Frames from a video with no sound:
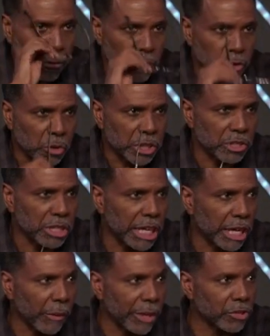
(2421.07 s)
You listen to
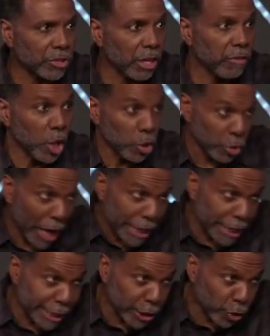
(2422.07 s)
that grace stuff, you got
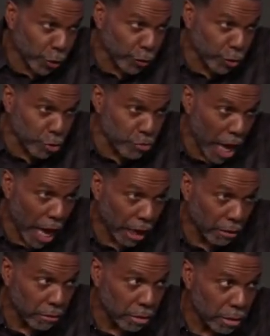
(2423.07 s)
to get the truth too now.
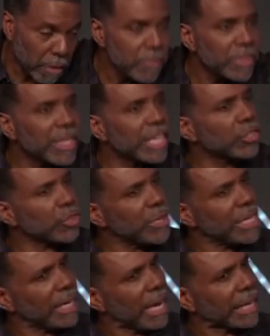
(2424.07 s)
They
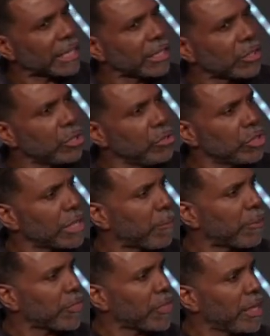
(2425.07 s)
treat it like they're two
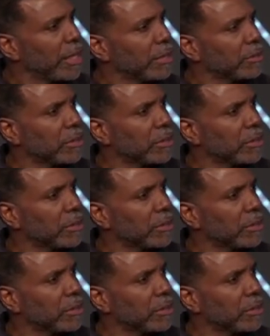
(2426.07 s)
separate things.